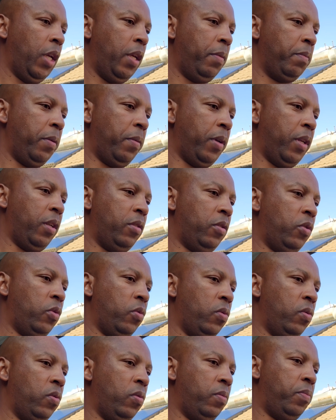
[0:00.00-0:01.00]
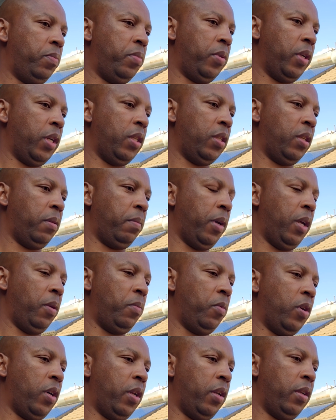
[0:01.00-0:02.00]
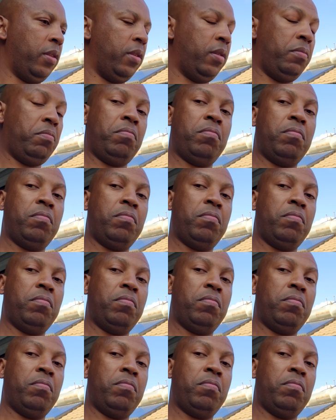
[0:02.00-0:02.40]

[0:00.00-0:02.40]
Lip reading: Maybe I need to put in some elbow grease.